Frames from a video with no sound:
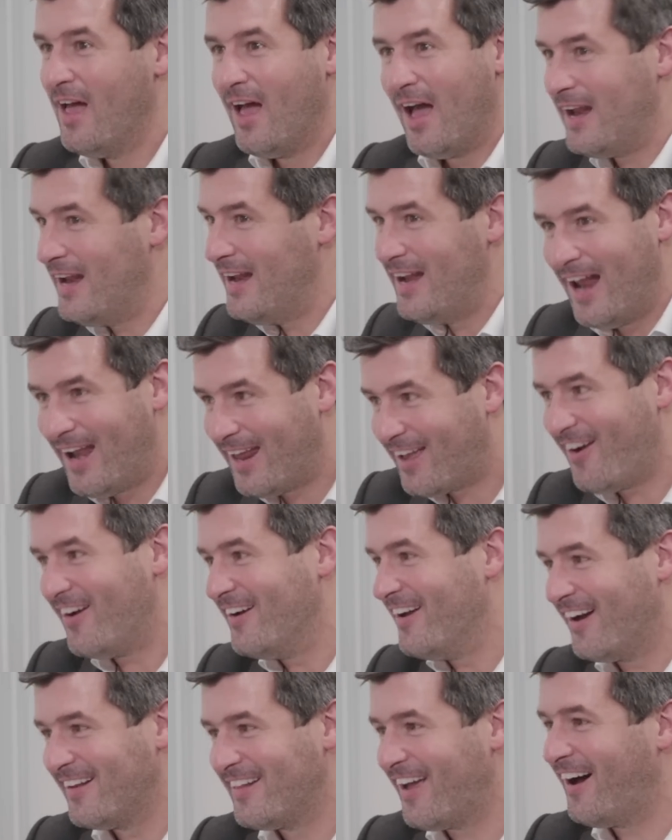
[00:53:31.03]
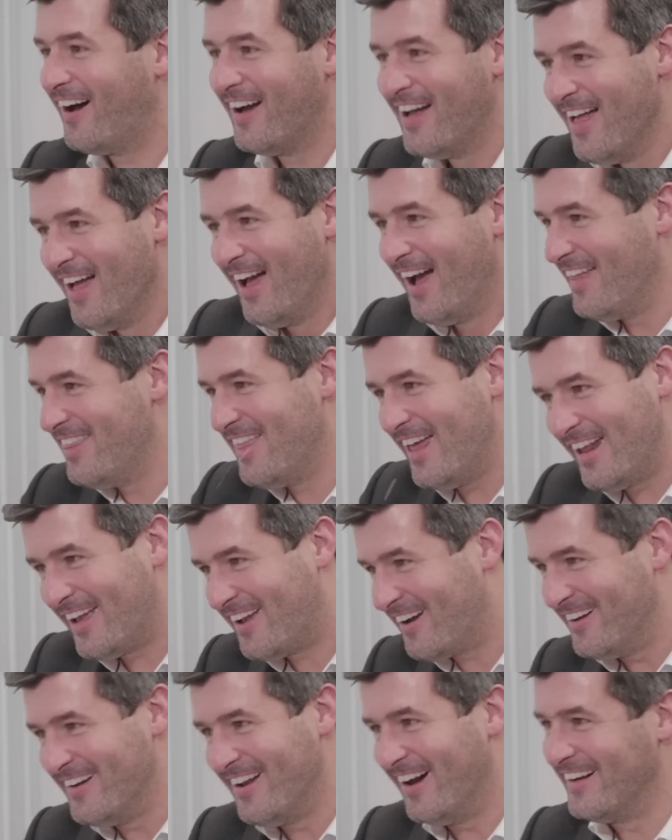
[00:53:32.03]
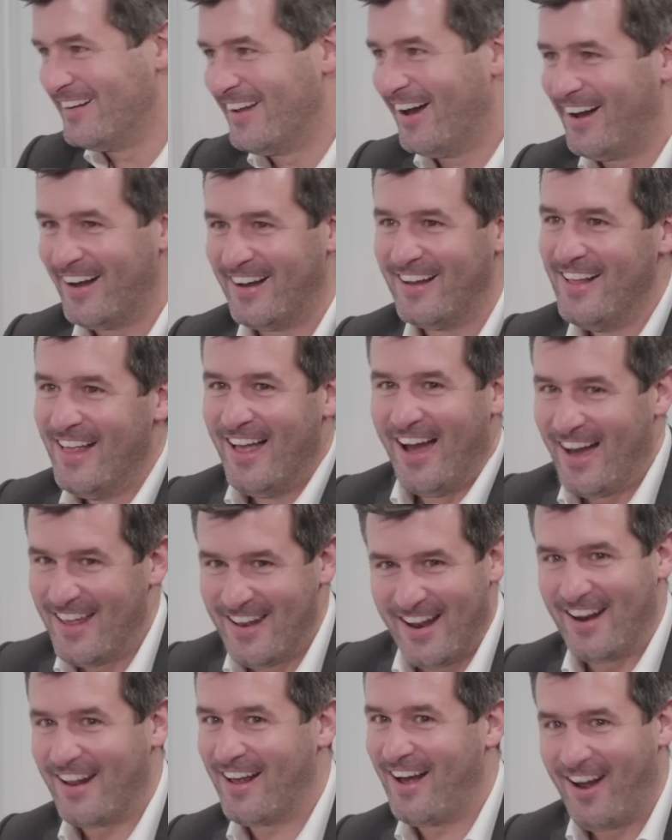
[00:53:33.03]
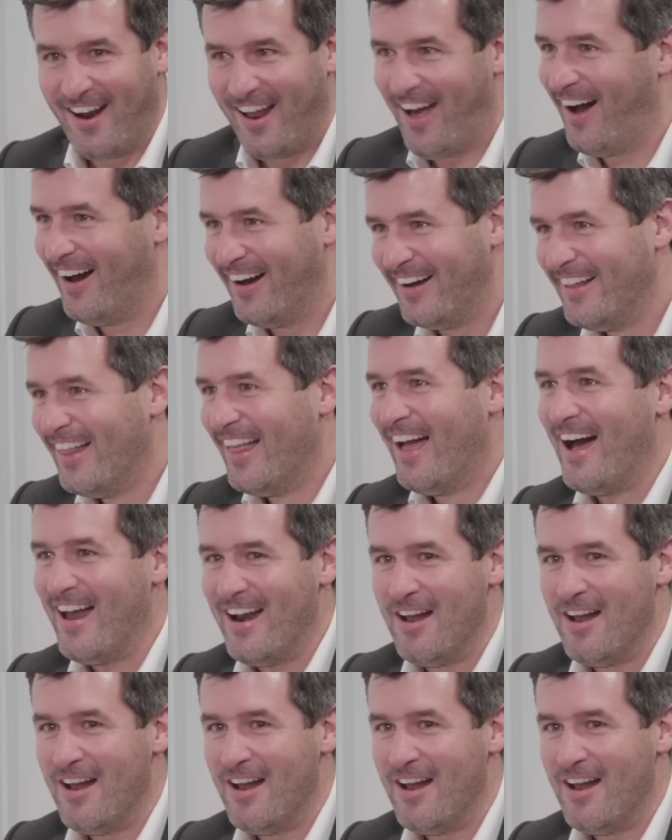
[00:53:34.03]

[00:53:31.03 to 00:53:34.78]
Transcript: And he nearly got 9-darter, and then he got 9-darter.